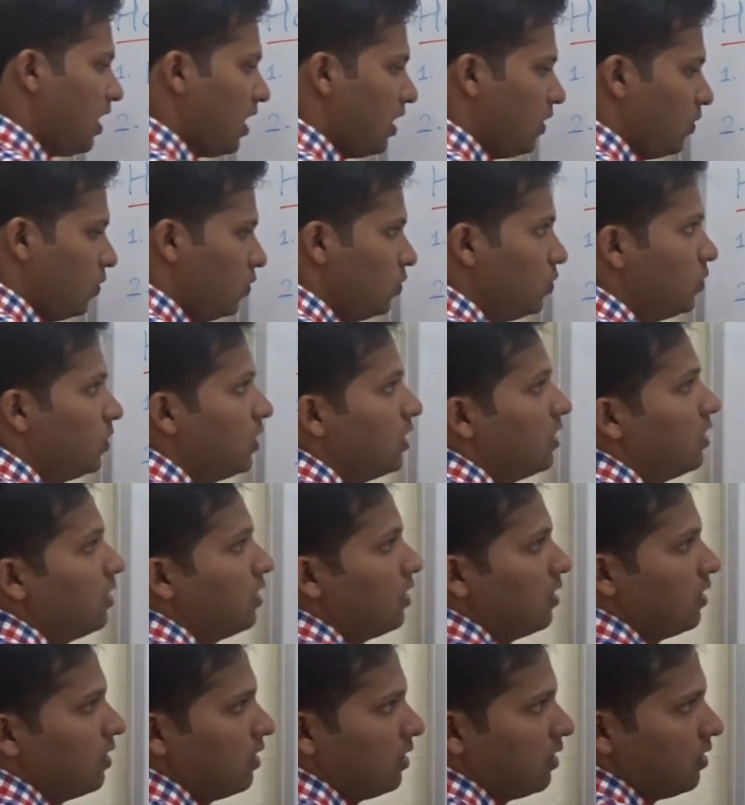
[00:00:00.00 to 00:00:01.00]
Now
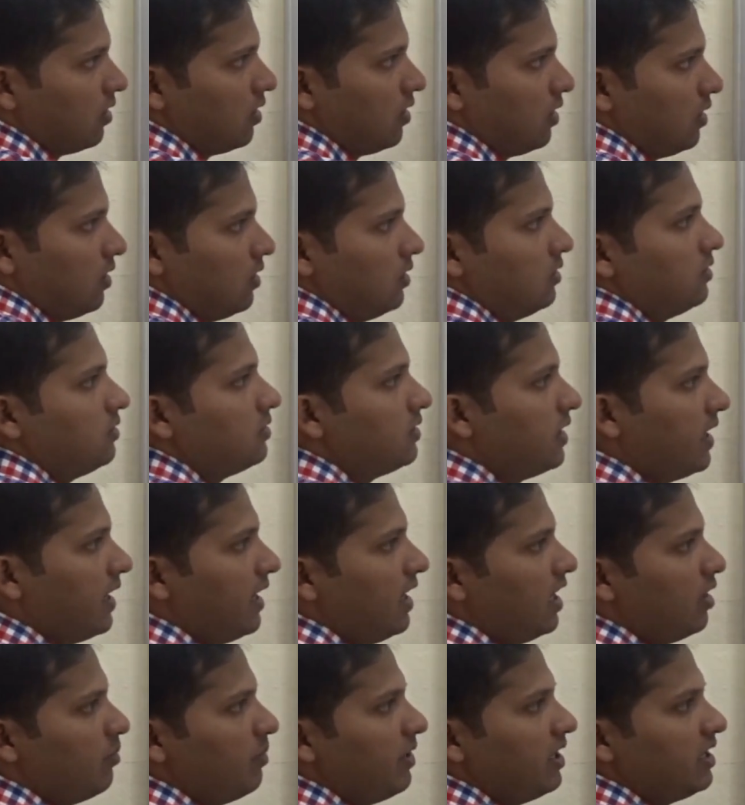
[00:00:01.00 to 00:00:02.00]

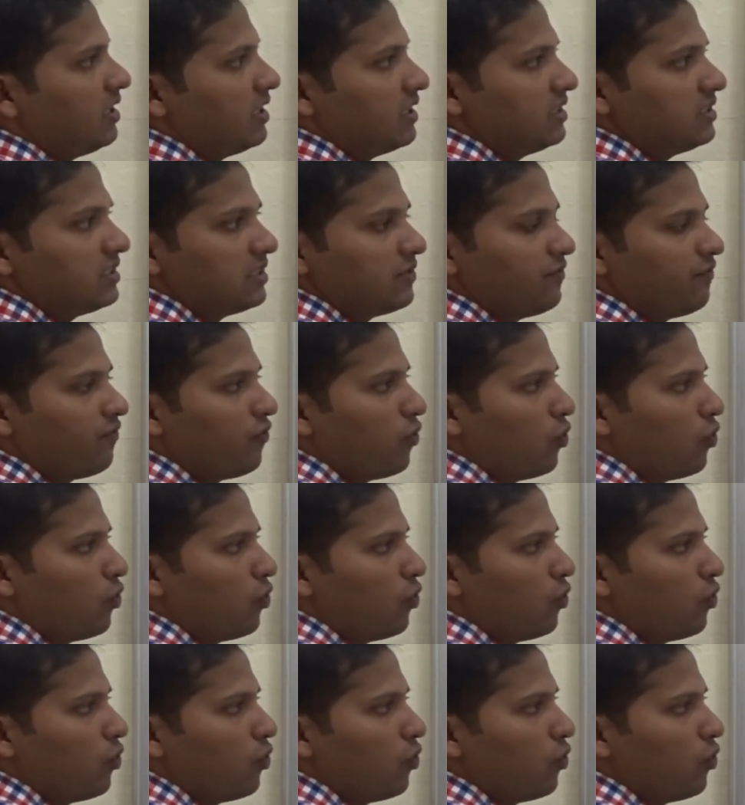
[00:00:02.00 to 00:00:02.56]
the element is